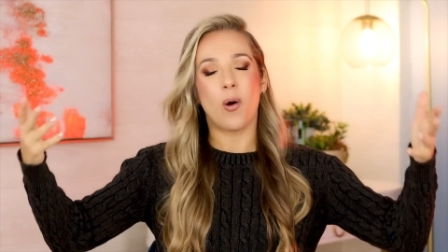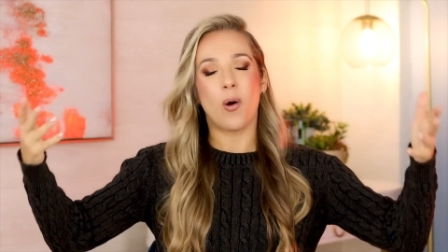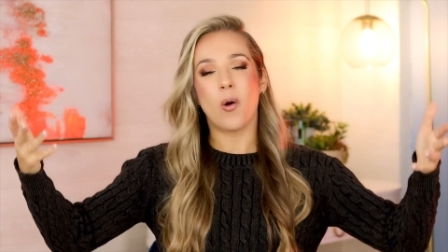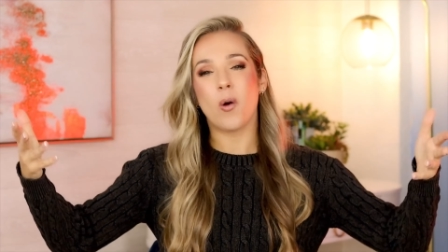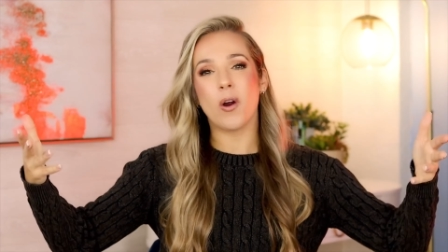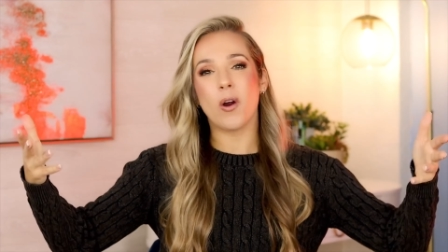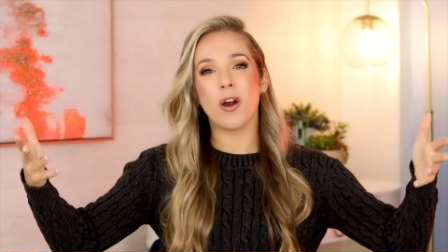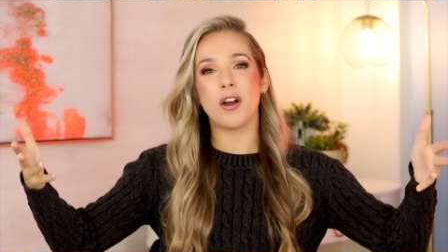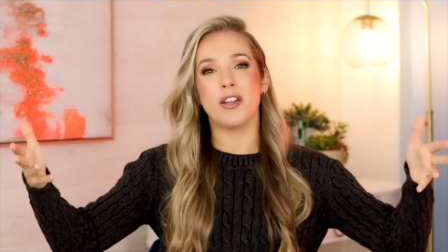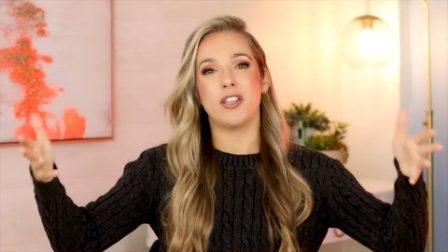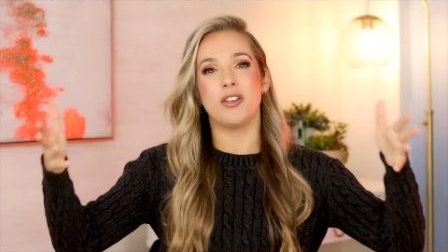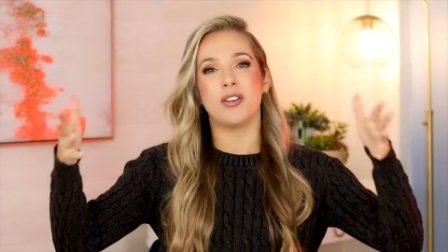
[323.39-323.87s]

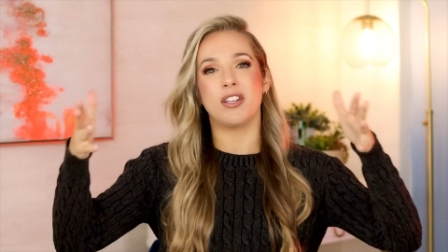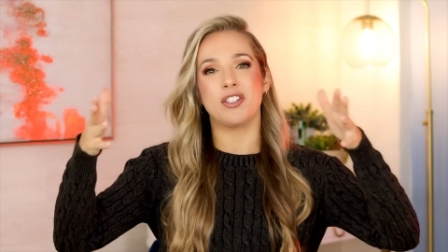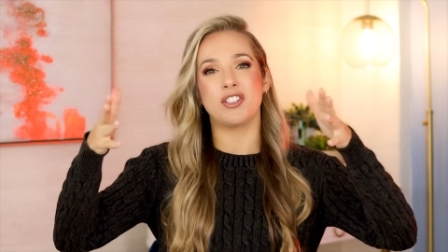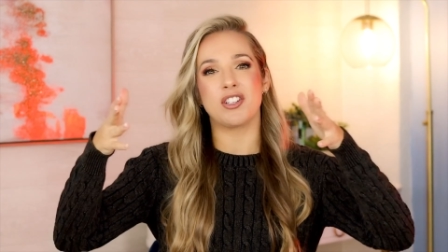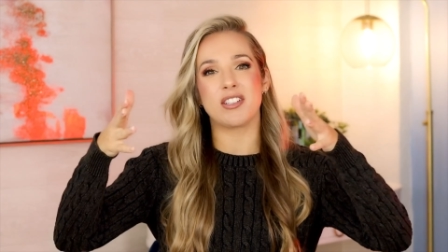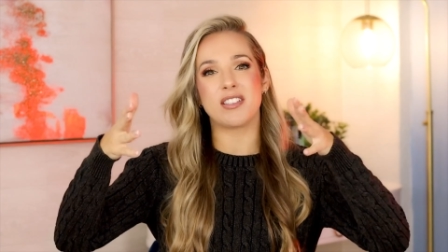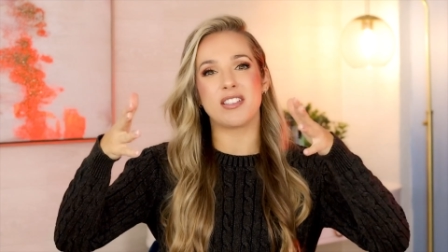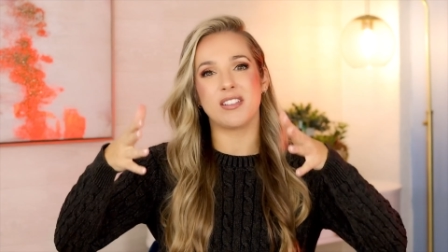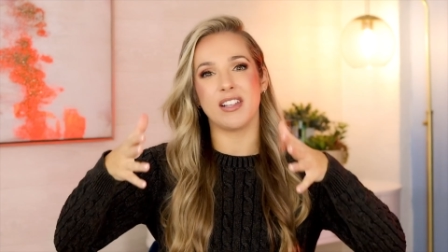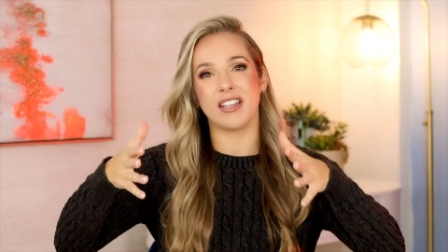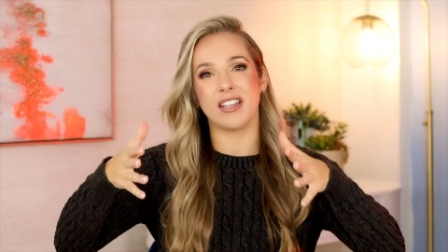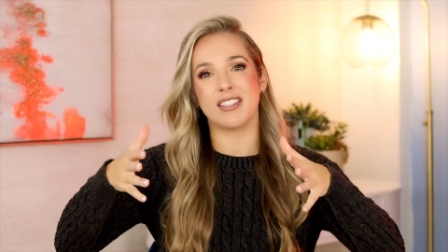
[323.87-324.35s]
or you
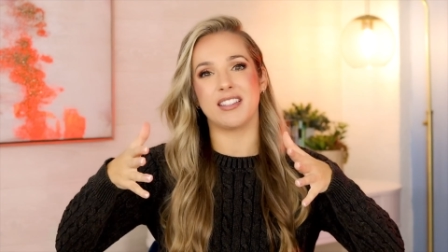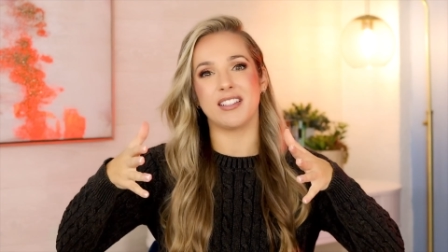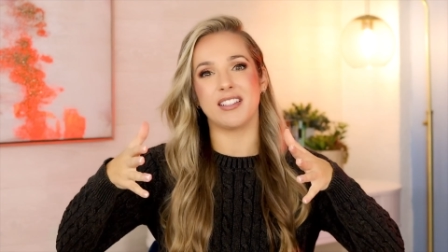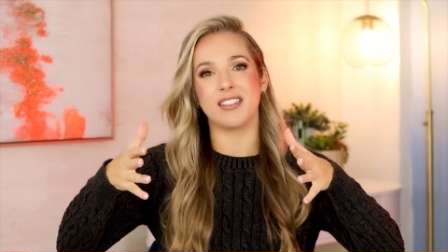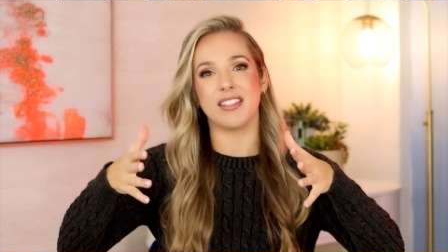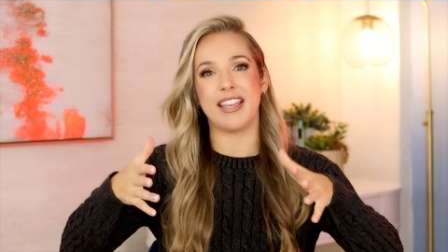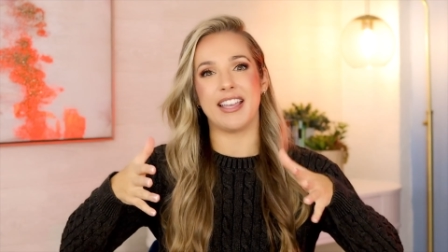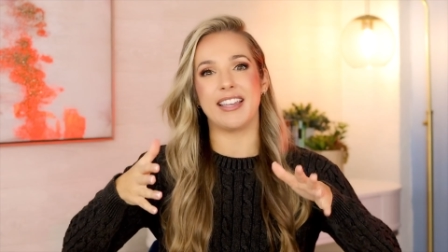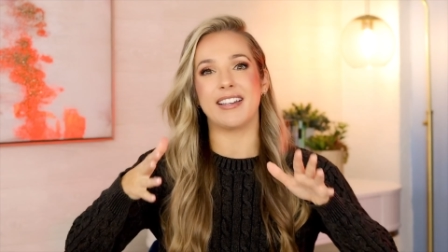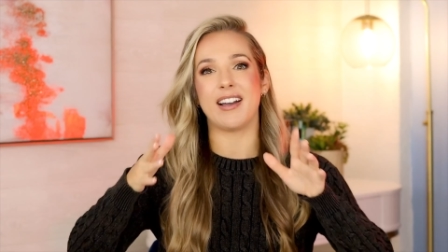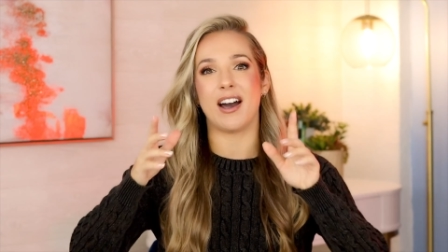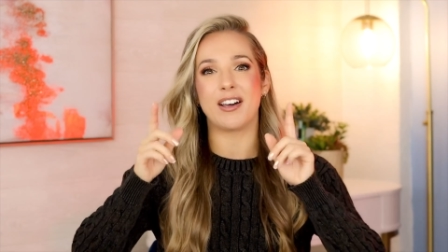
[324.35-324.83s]
can just click the
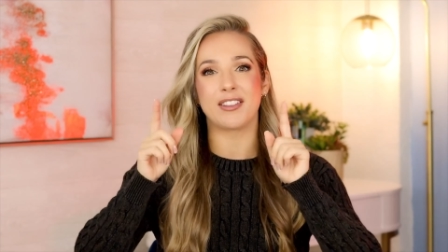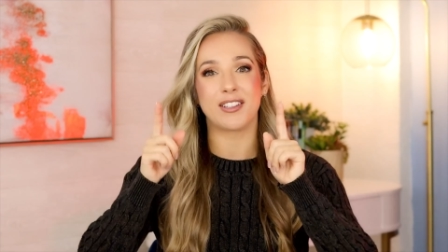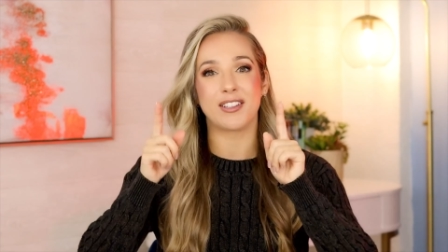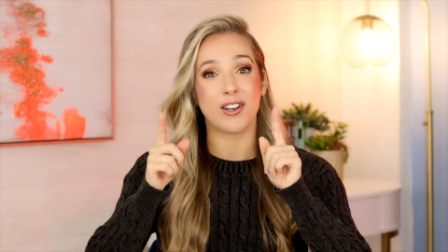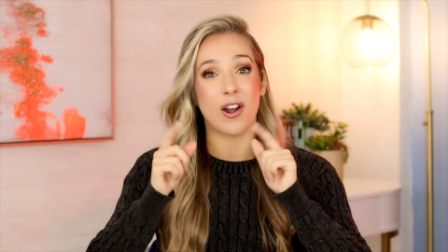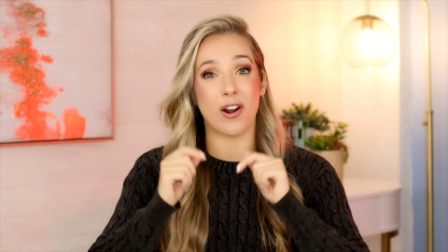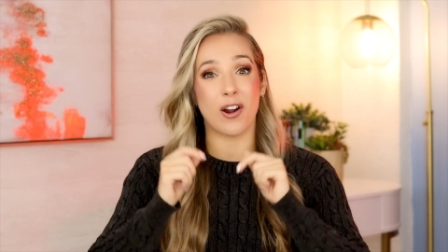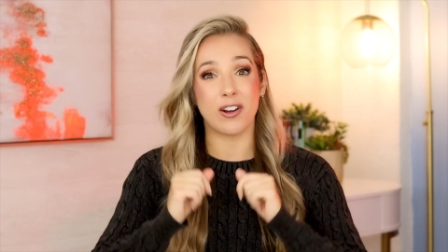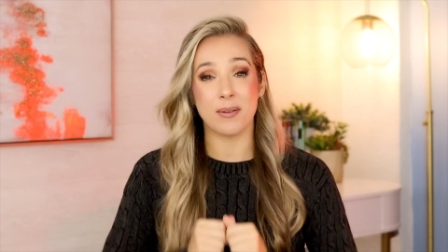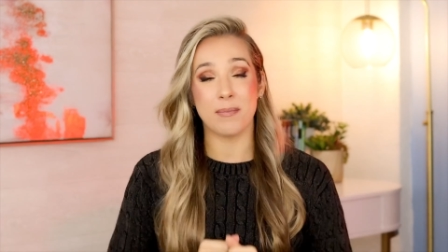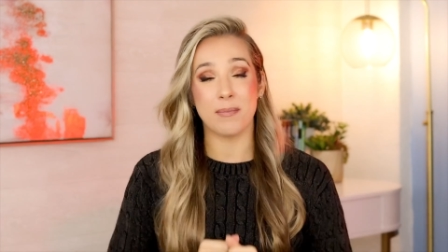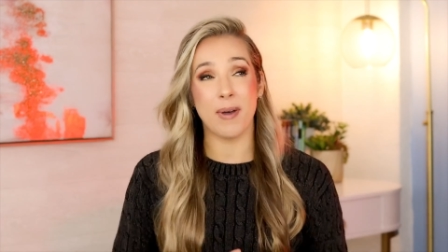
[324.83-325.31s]
link on
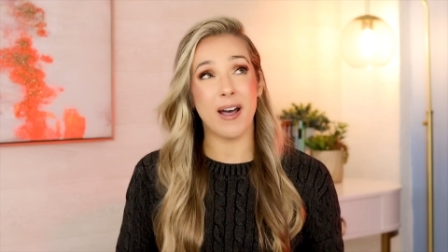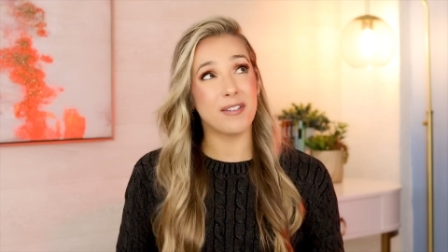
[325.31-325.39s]
the card